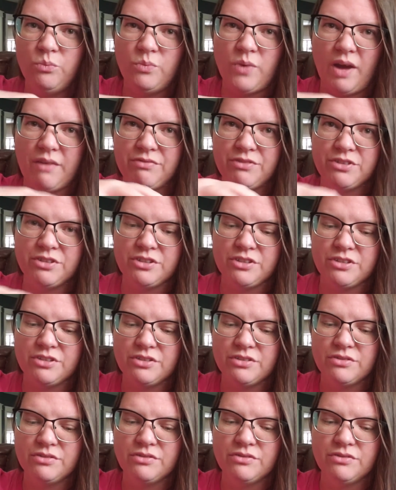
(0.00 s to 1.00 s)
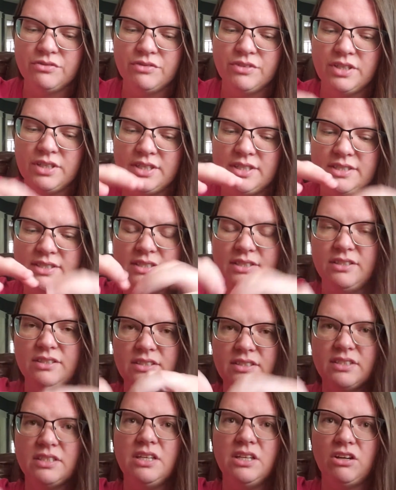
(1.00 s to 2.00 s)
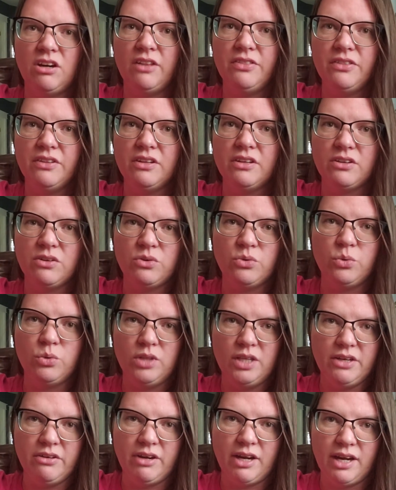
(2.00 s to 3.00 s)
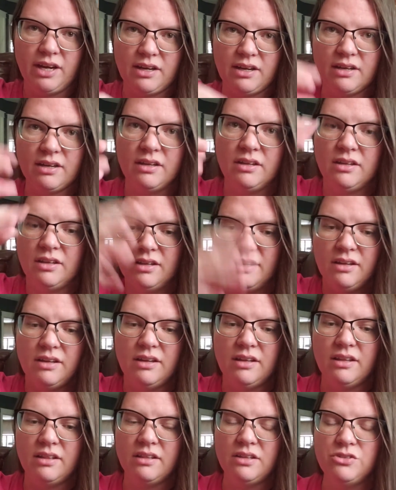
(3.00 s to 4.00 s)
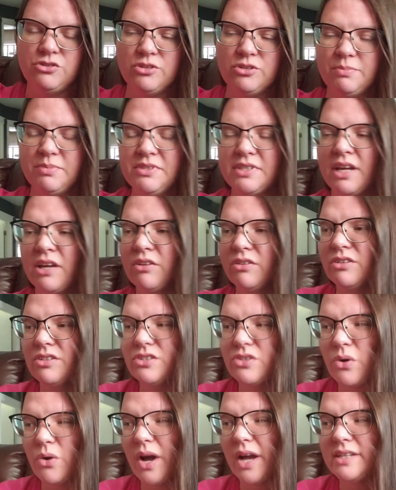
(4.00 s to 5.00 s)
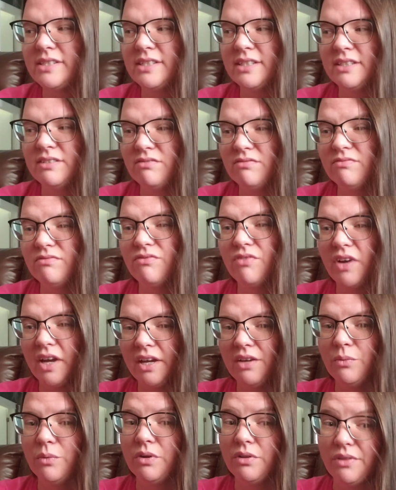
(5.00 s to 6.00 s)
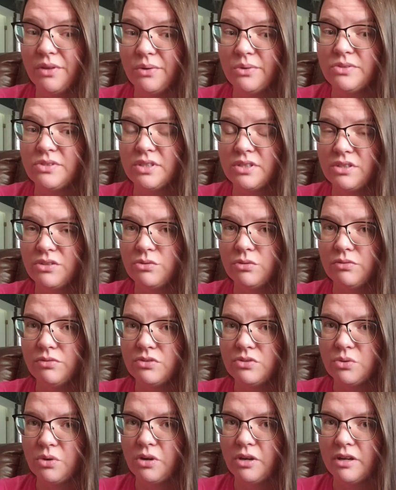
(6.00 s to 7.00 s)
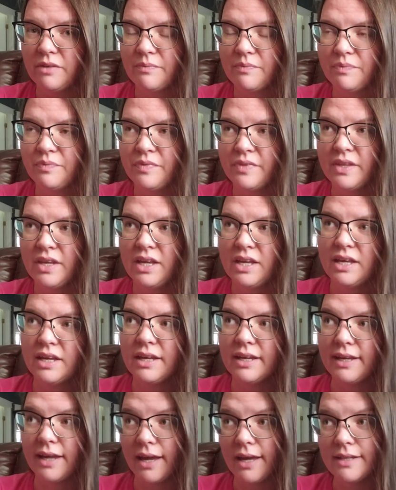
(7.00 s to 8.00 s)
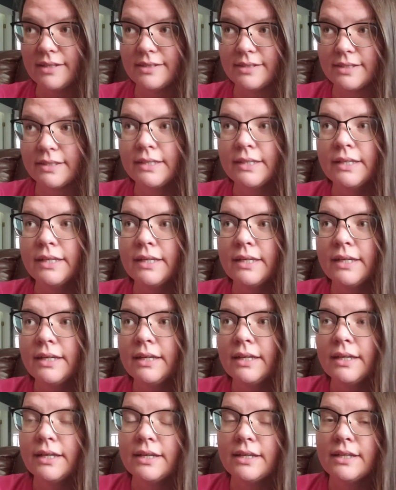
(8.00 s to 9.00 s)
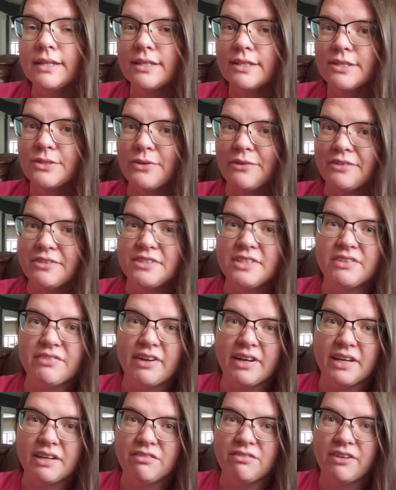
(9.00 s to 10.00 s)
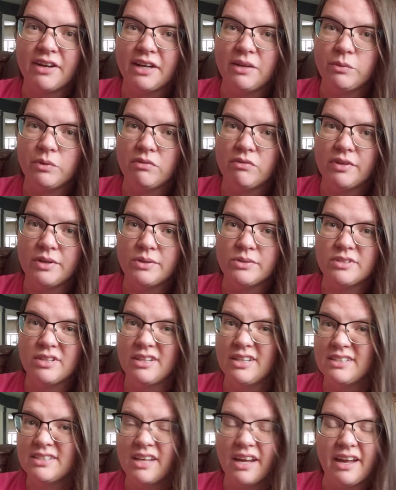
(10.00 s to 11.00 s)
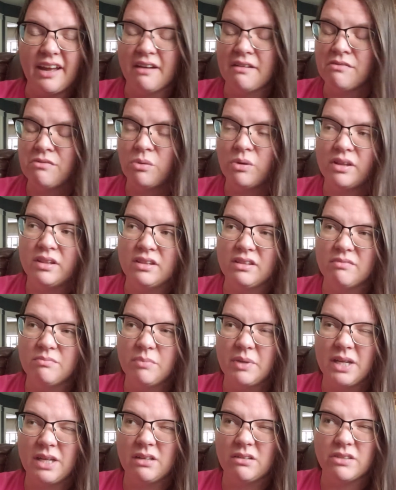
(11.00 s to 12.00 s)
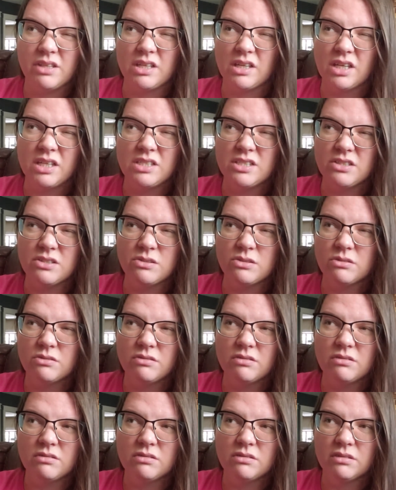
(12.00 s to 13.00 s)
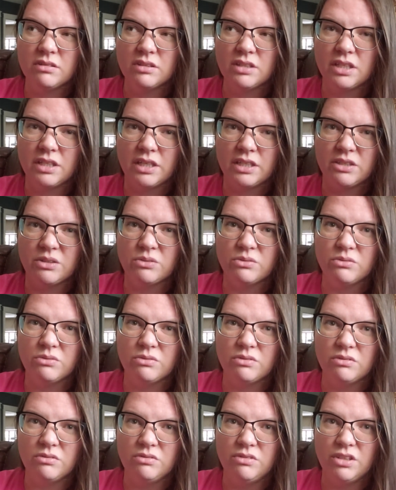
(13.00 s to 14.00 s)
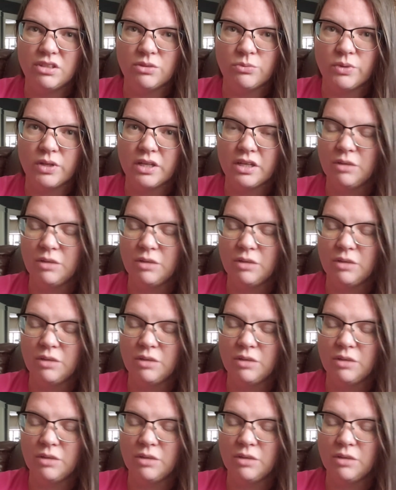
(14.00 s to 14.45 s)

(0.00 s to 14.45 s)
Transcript: after it's, it's sitting on the cooling rack and then drips down. So I didn't find one of those at the thrift store yet. So I have to see if I can find one of those unless I have one, but I don't think I do, that I don't, you know, want